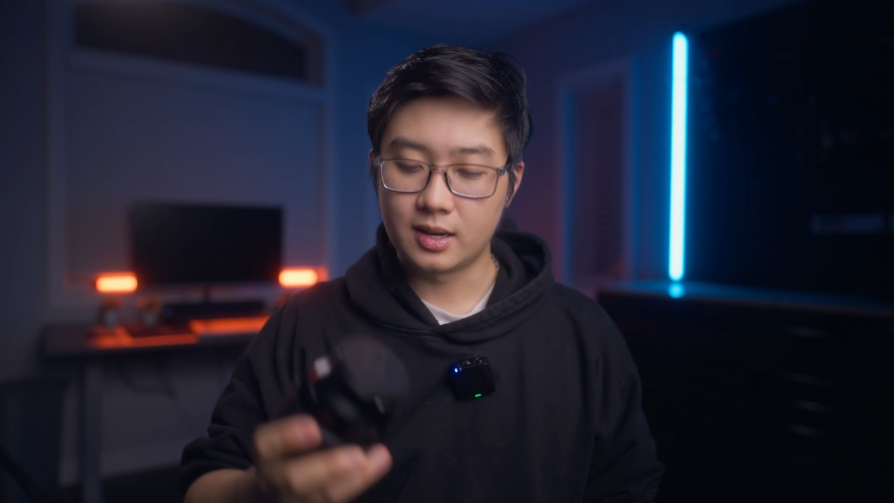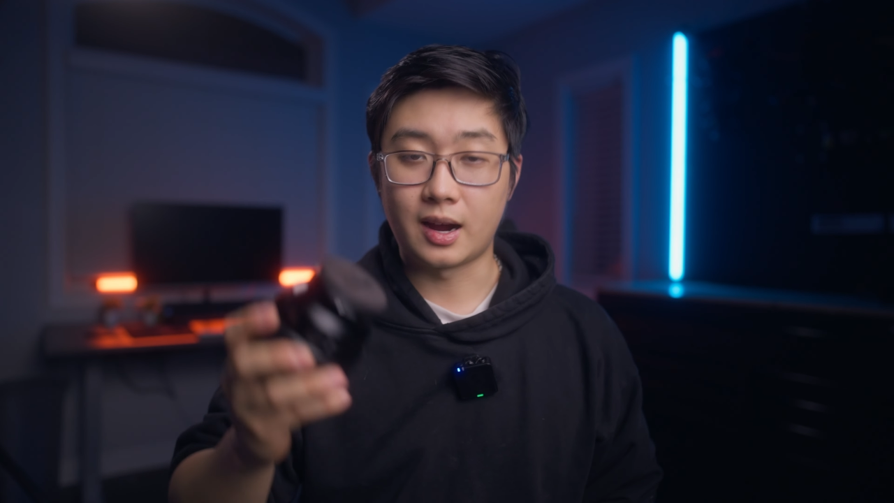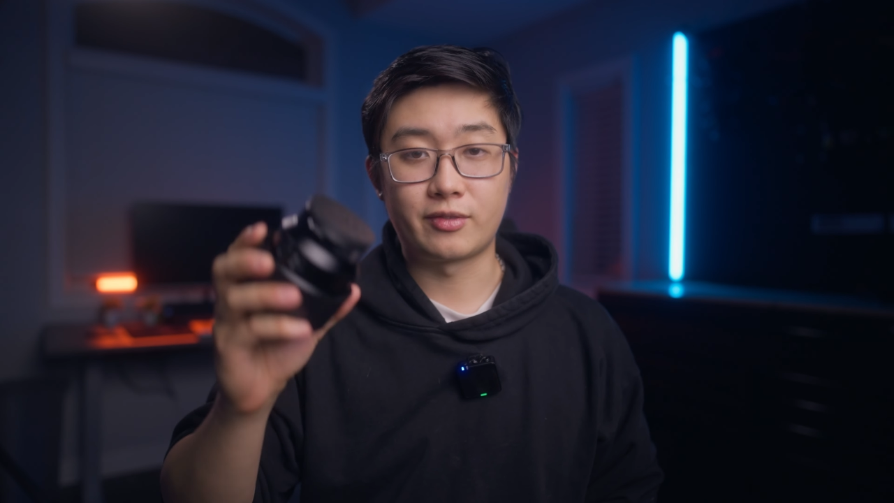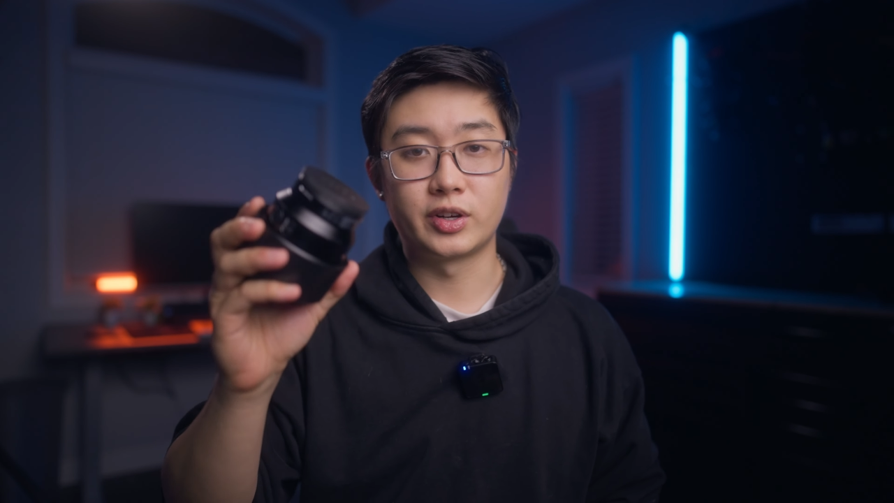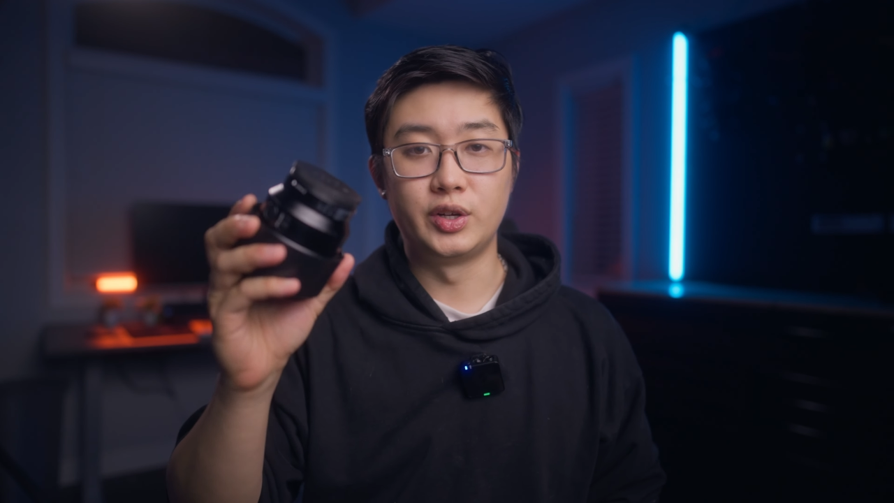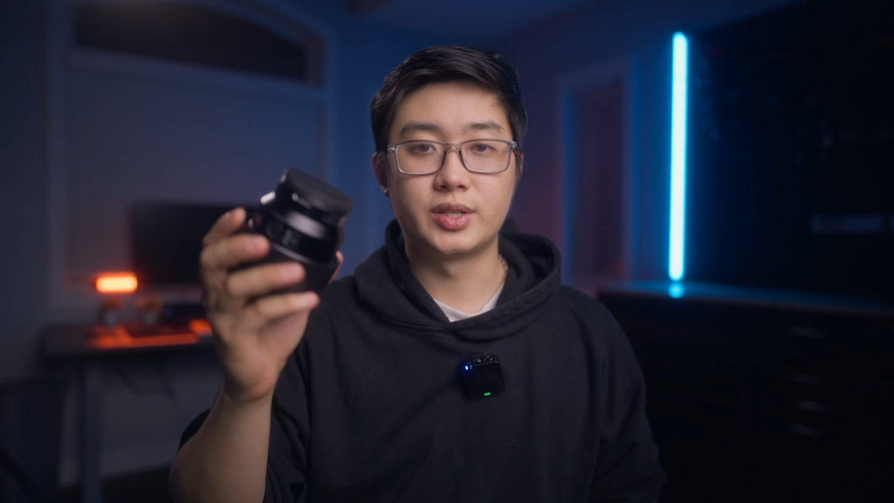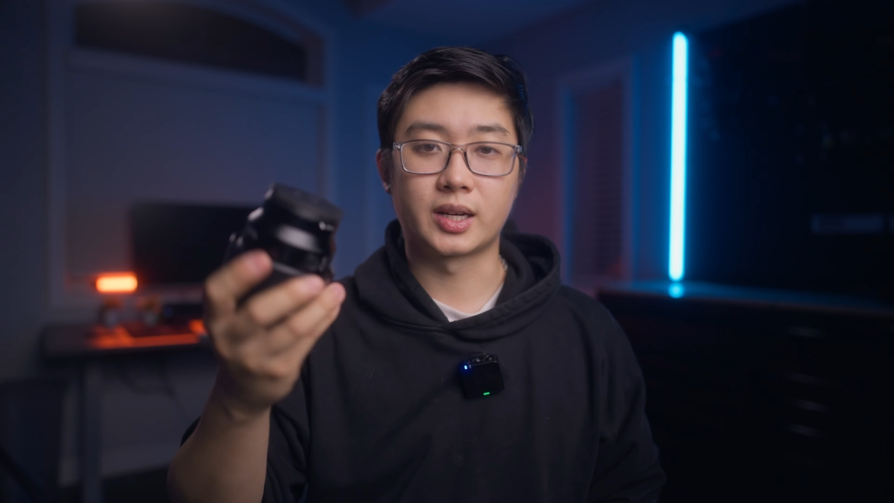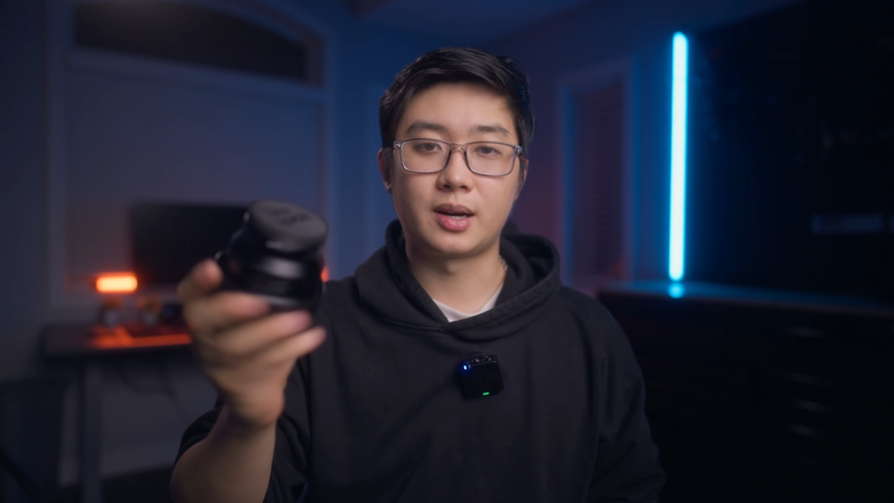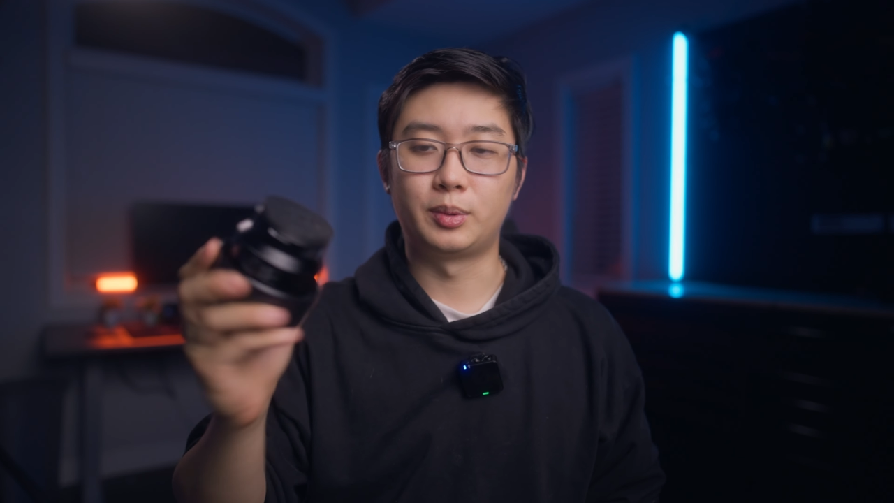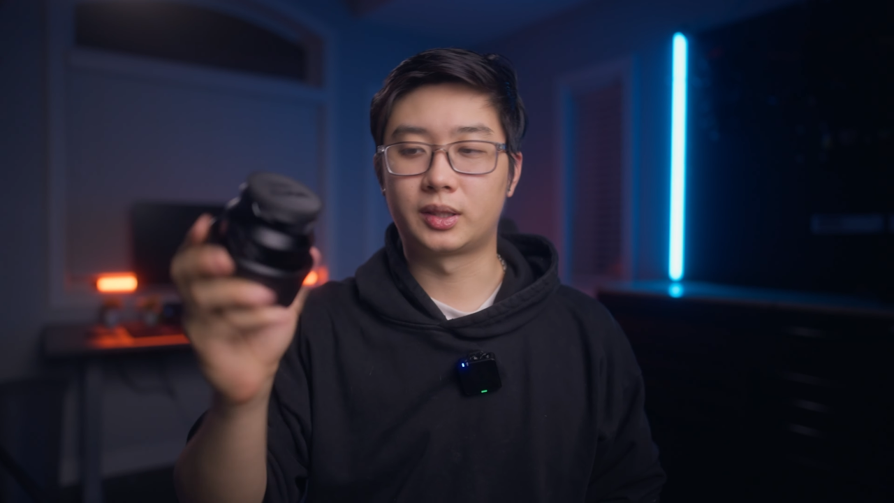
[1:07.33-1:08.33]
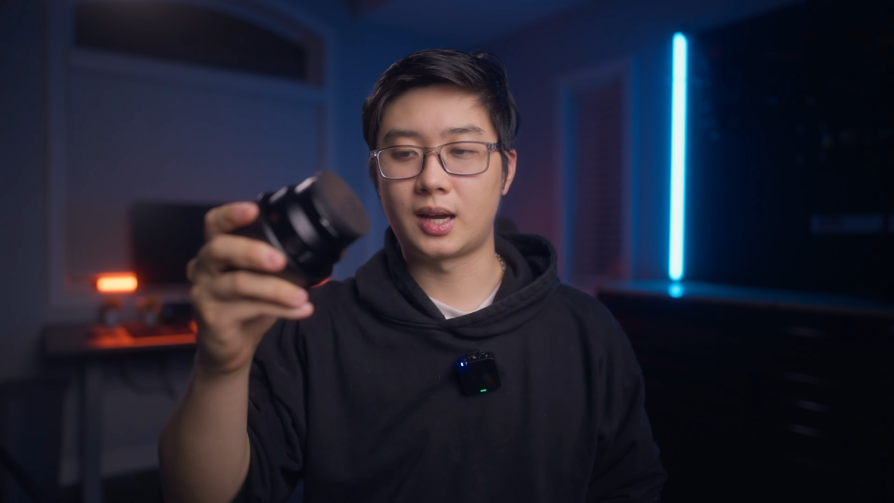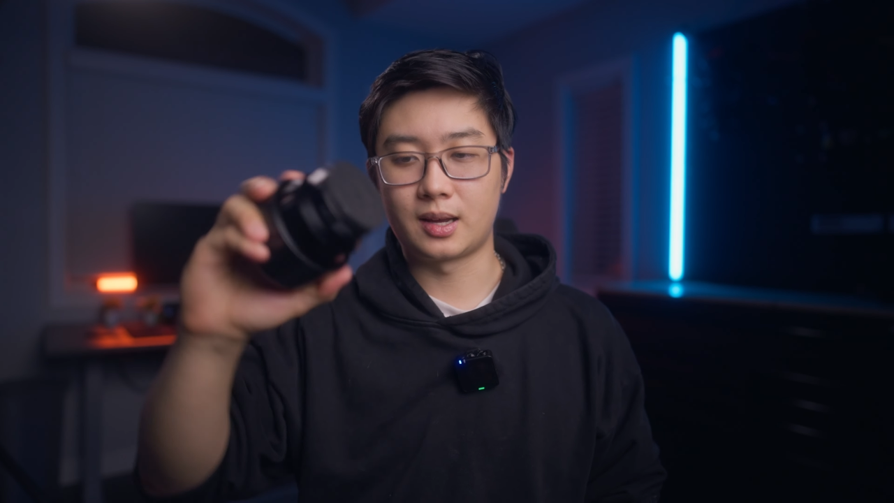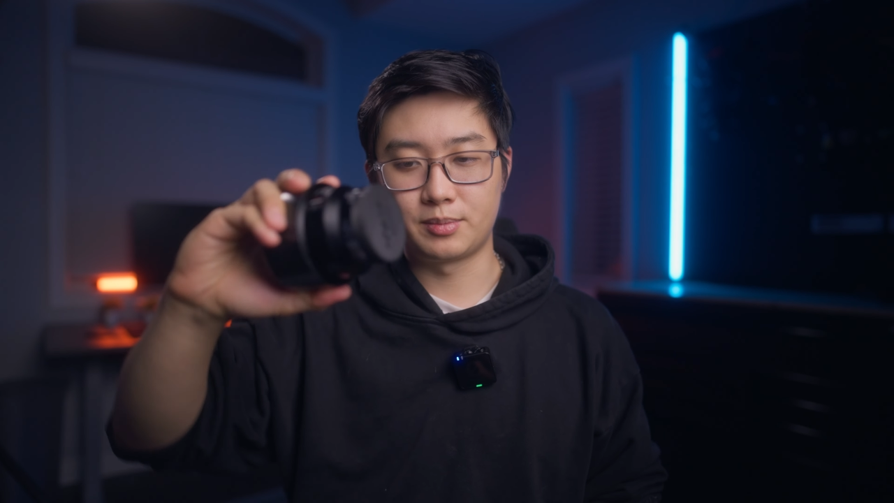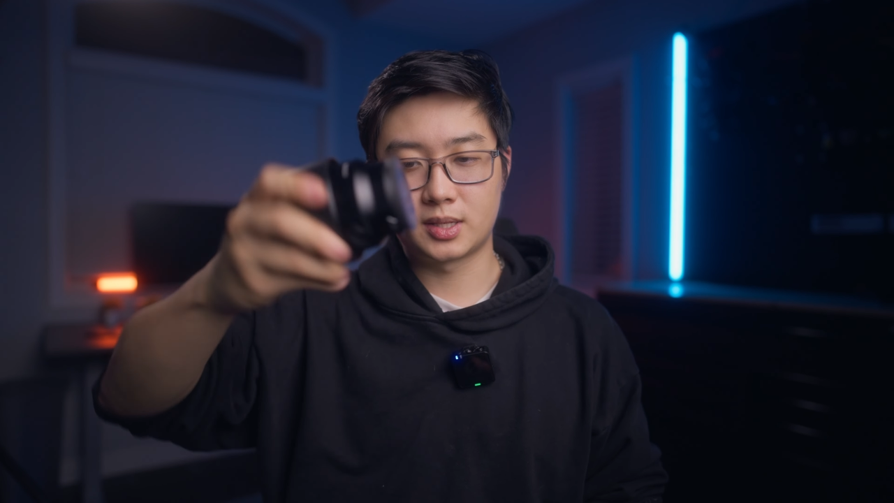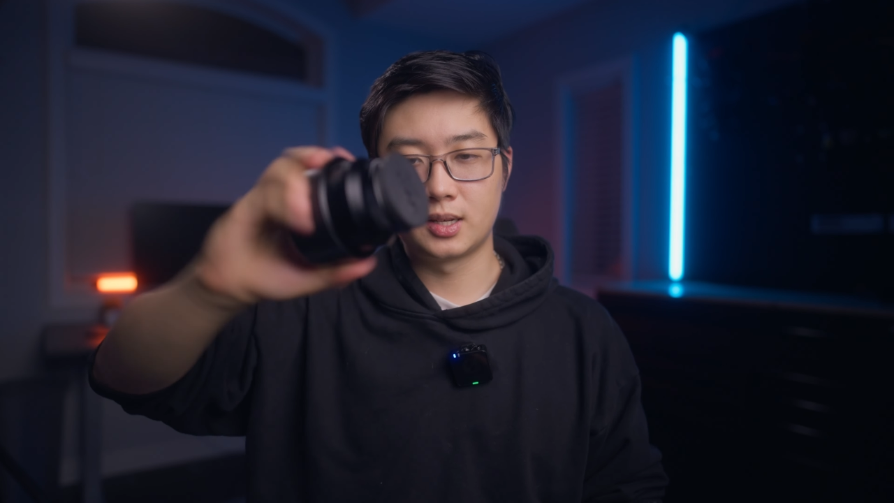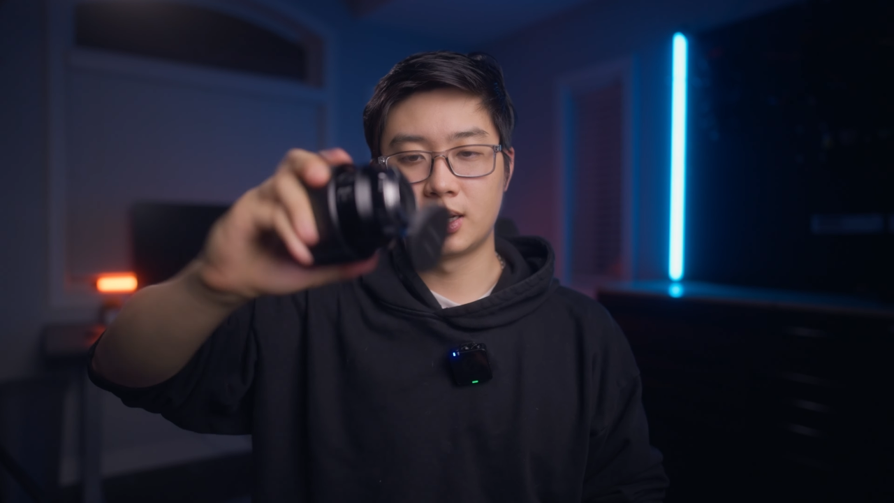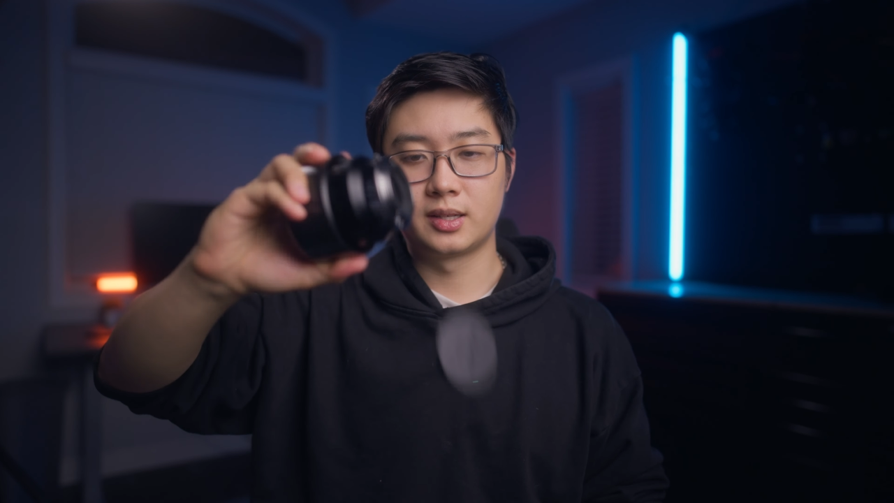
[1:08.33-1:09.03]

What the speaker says: after using it a couple of times,